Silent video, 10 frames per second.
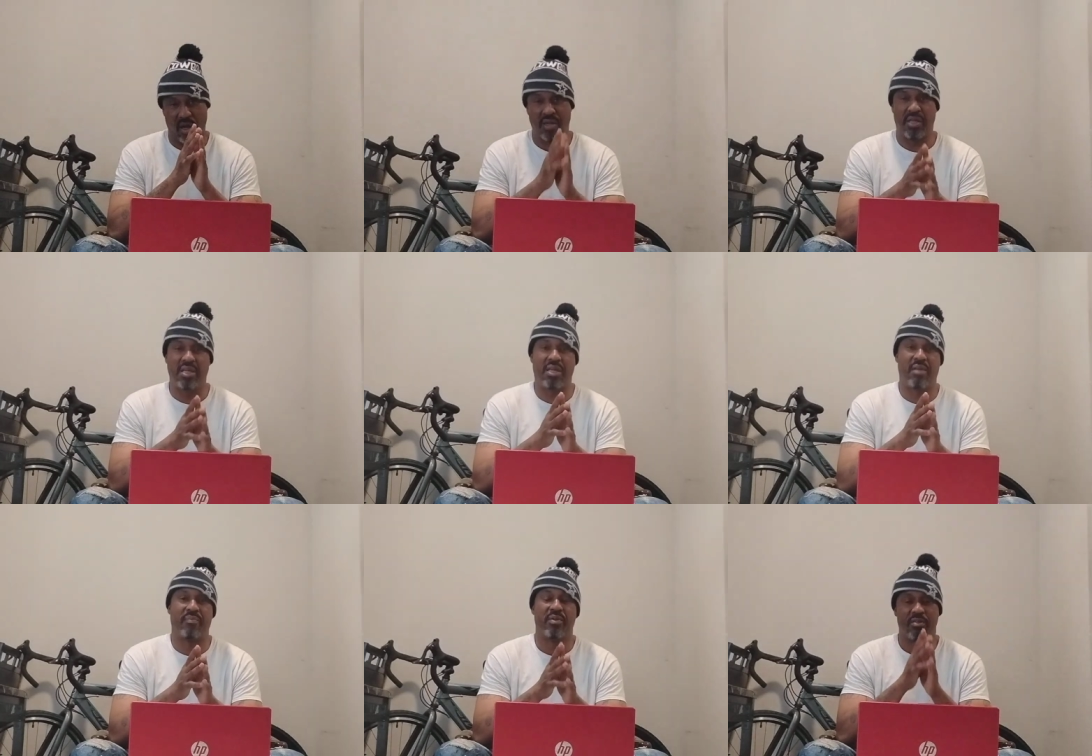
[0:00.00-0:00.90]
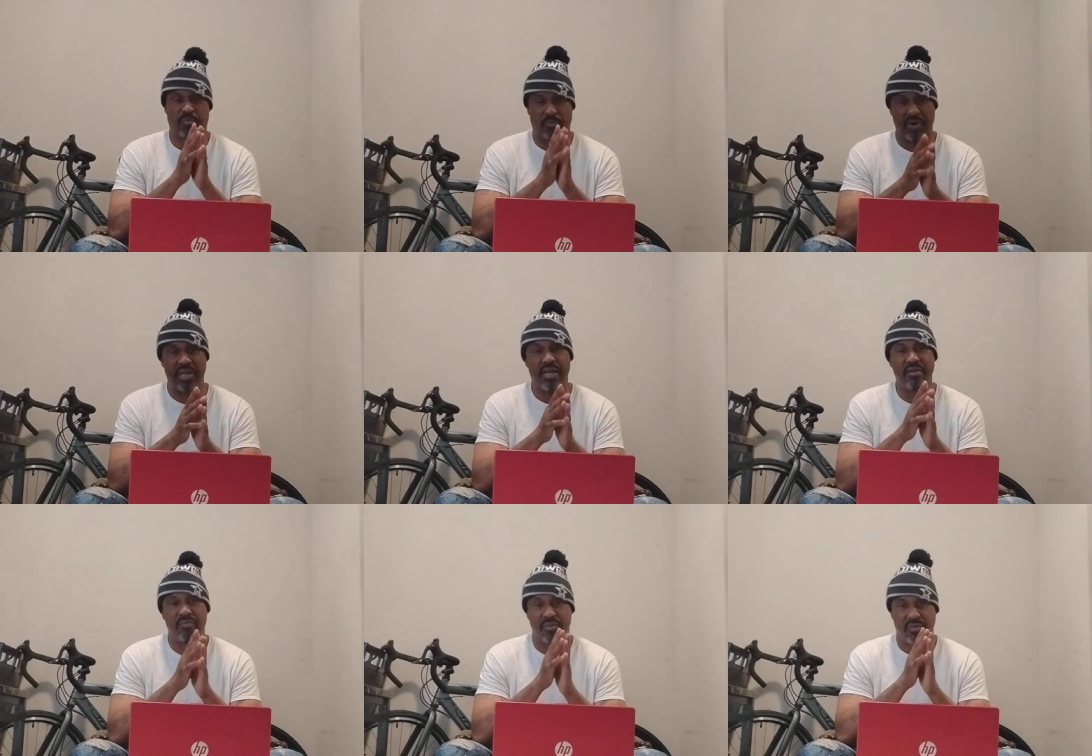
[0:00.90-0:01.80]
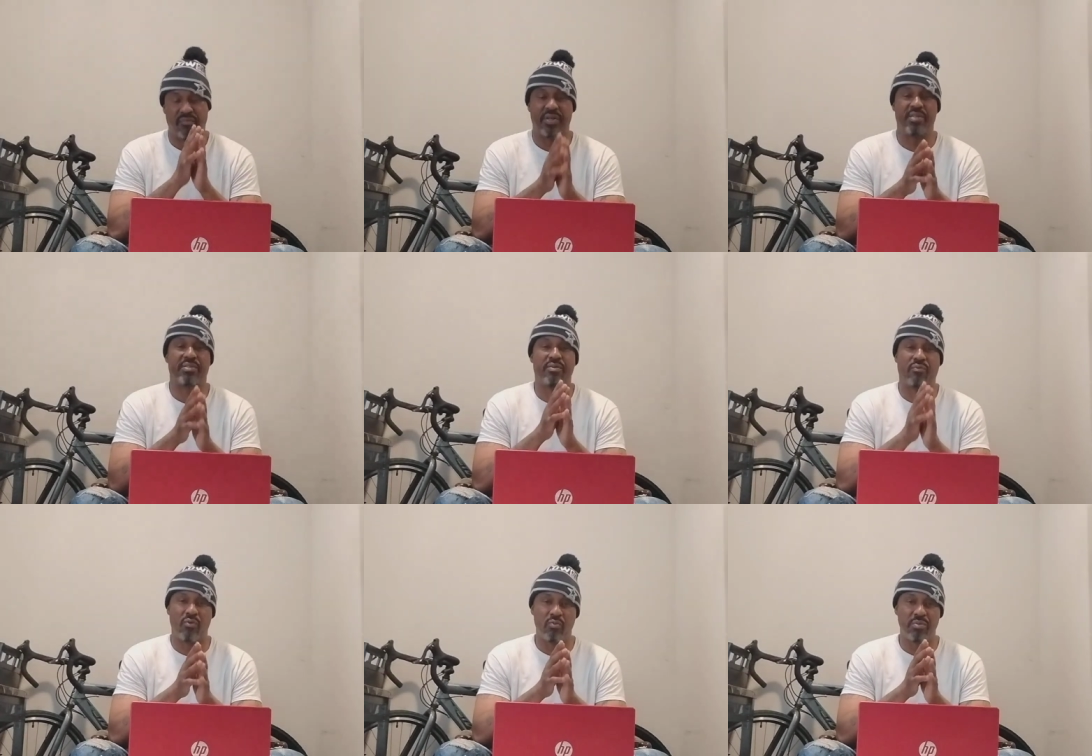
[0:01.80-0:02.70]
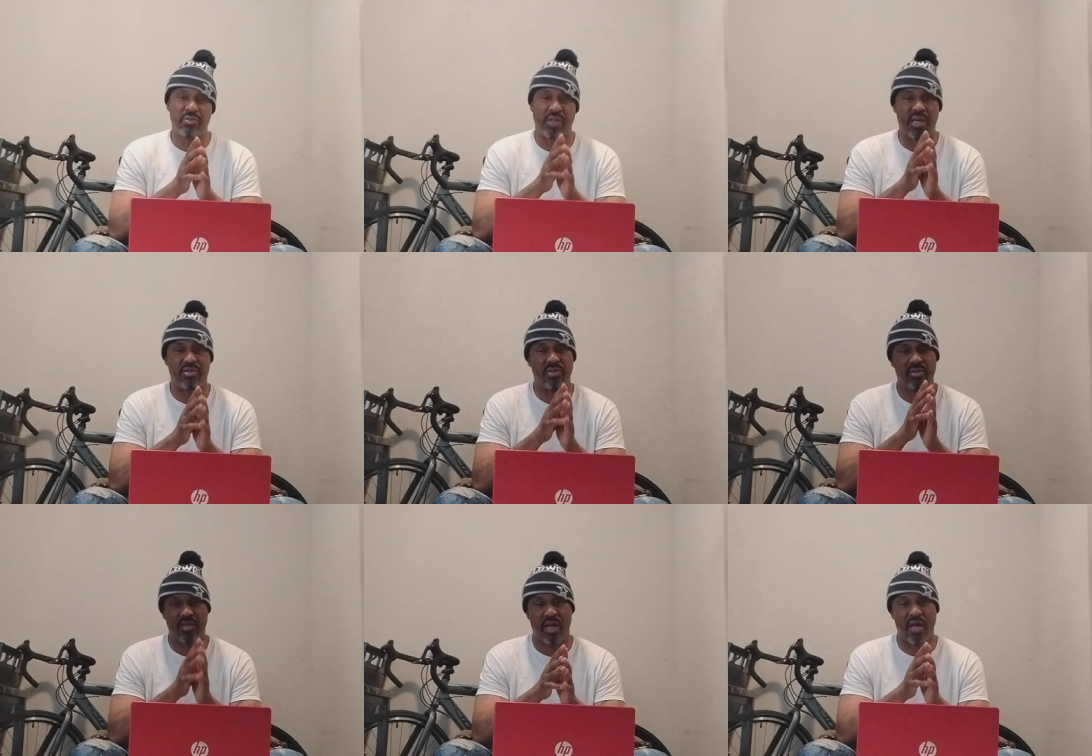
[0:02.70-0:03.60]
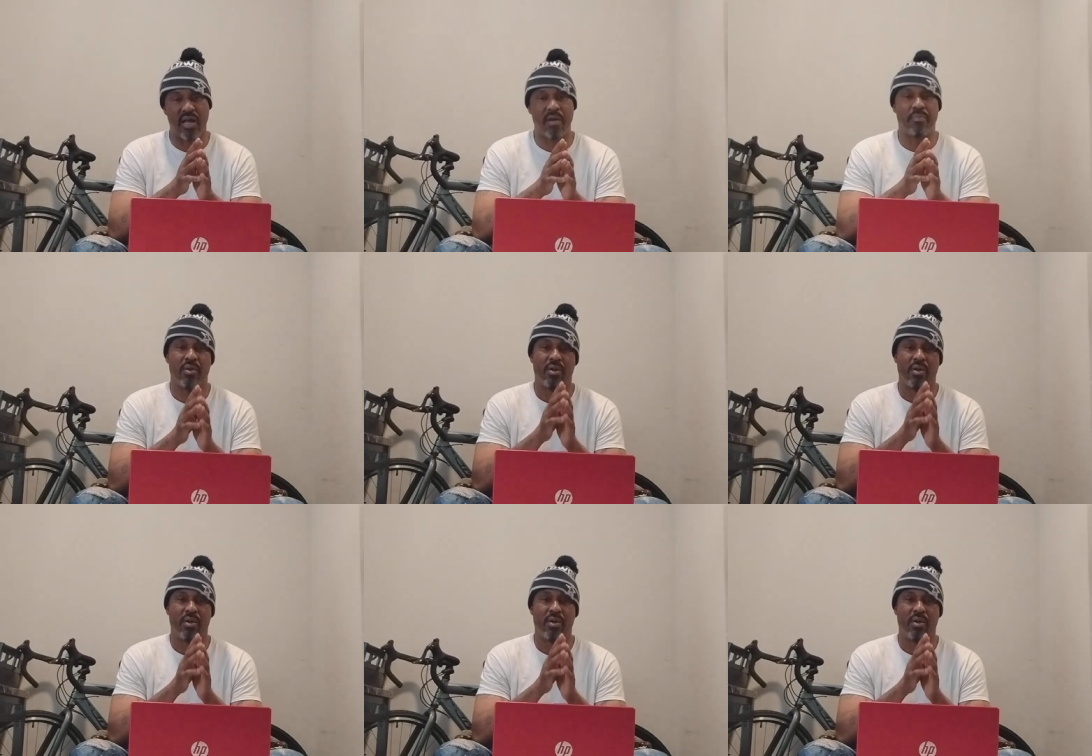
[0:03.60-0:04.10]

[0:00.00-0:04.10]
Again, spreading vicious rumors at your job.